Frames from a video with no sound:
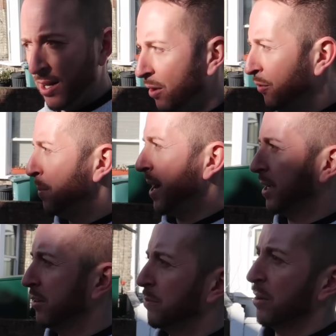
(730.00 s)
off the
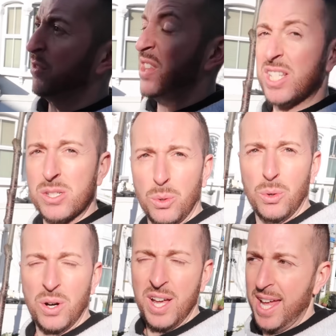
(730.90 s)
back of both this
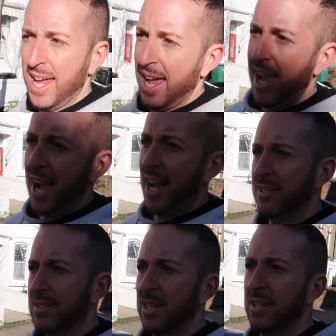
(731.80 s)
tour
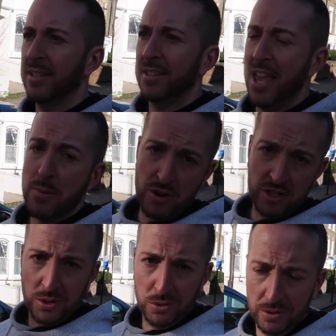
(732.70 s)
and the
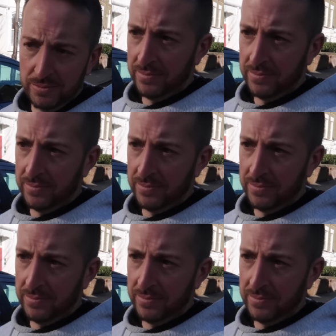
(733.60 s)
Emirates tour.